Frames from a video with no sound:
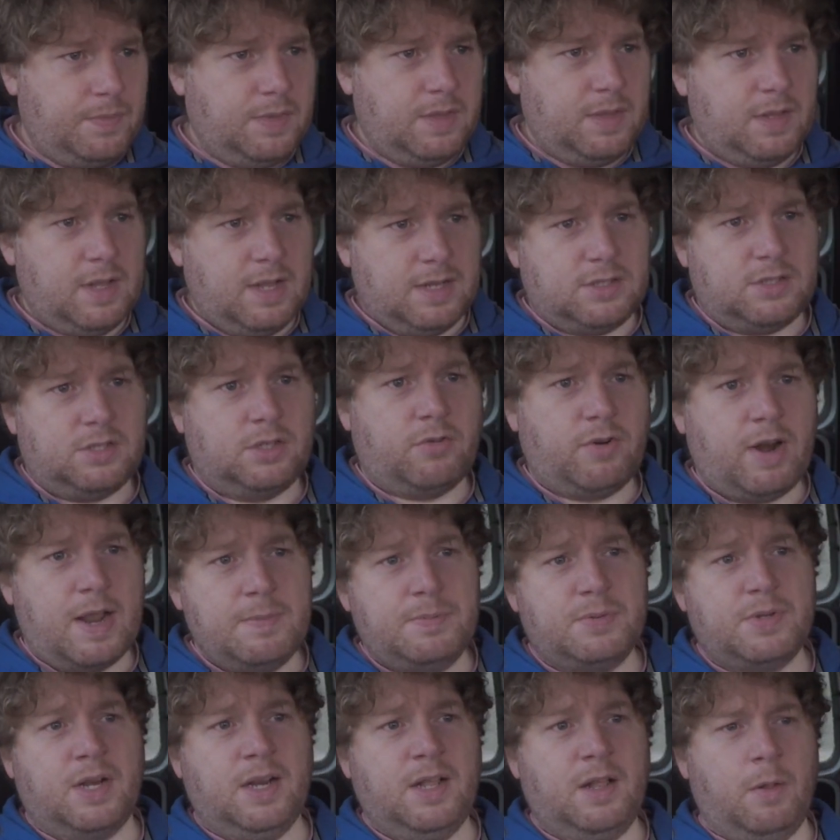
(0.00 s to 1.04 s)
it scrapes
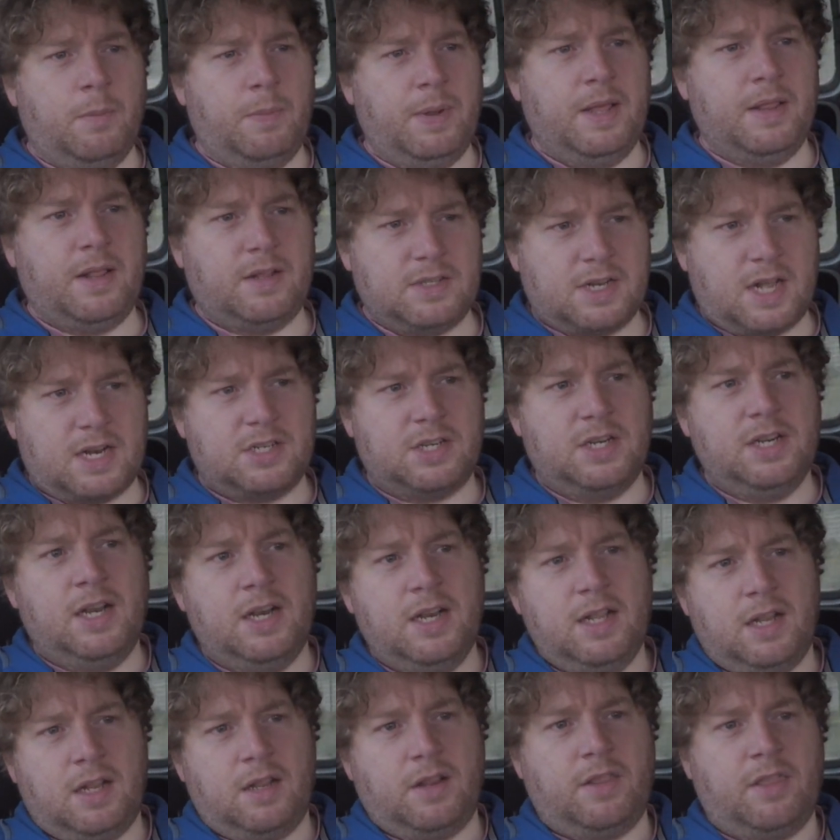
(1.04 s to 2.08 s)
a little bit. There's actually a
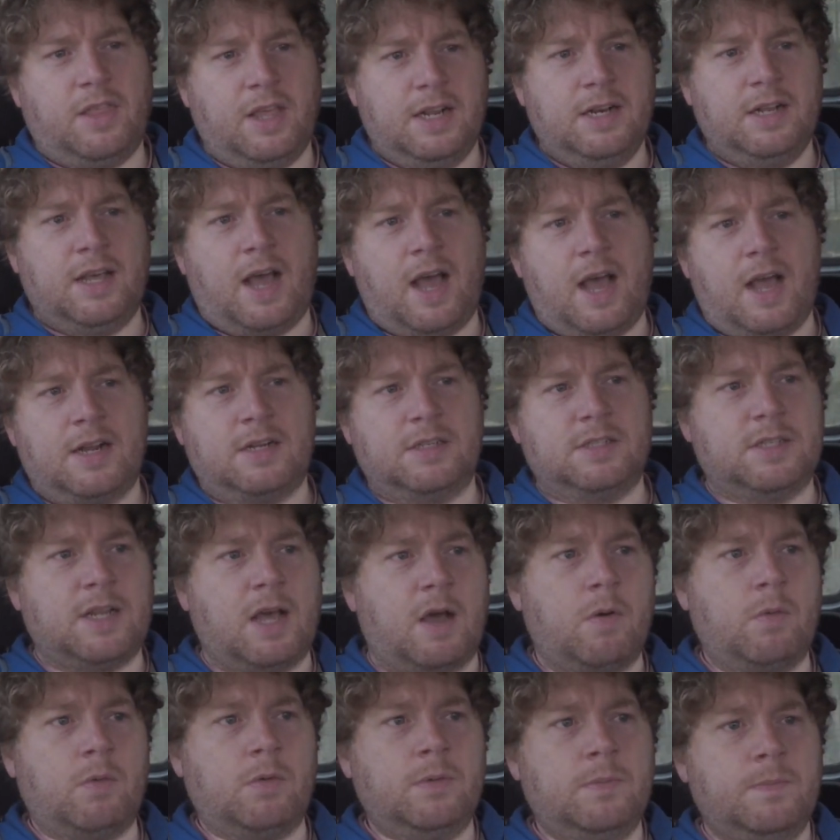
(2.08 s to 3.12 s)
little thing that hangs
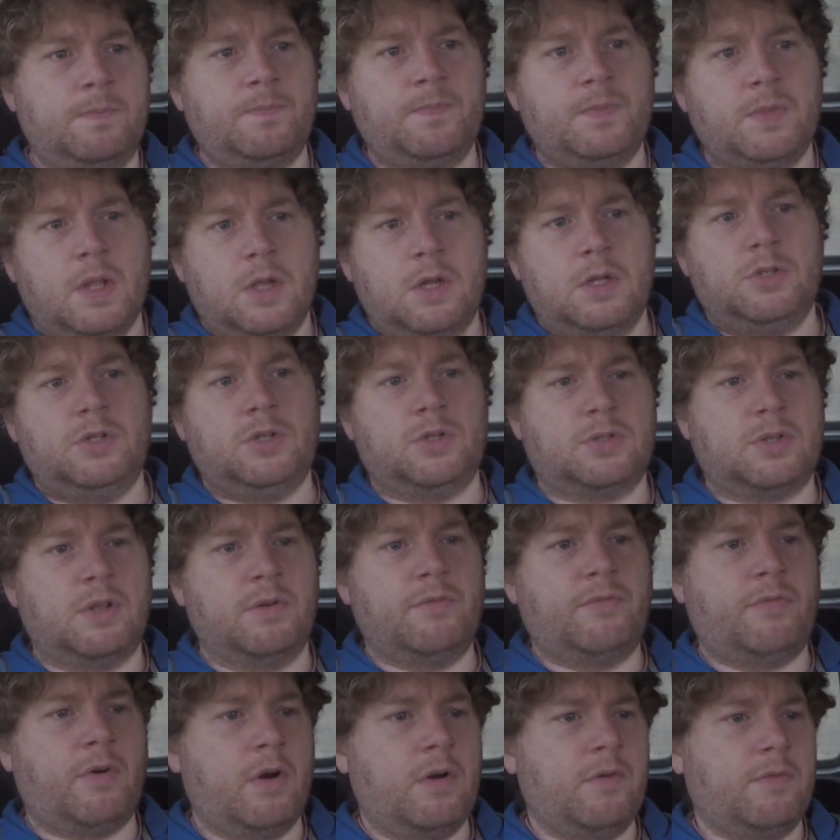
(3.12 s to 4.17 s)
down just in
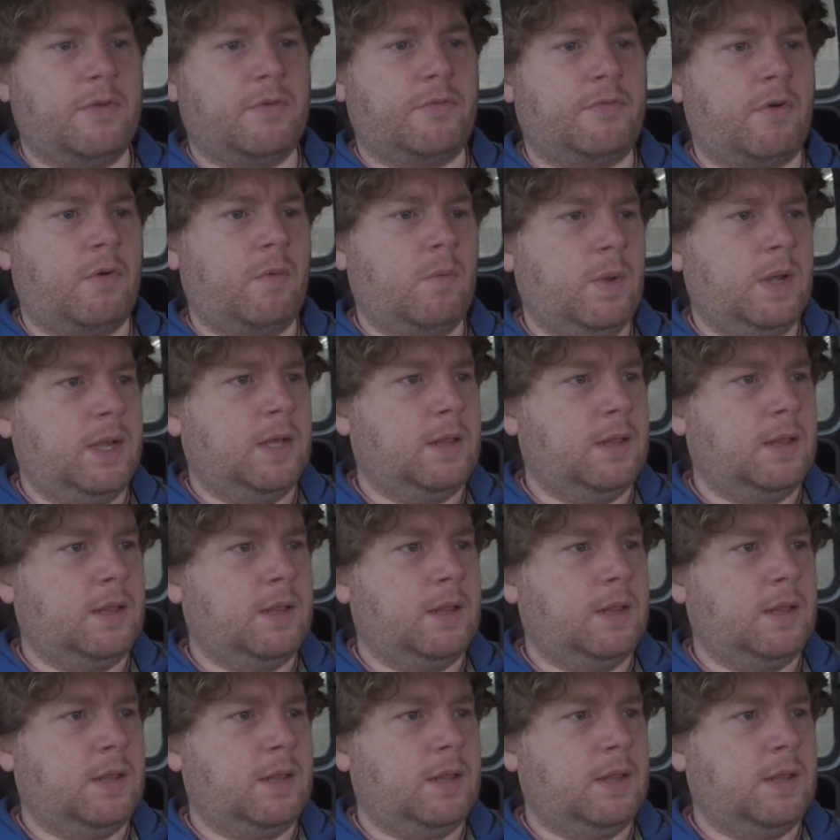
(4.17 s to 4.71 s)
front of the front wheel,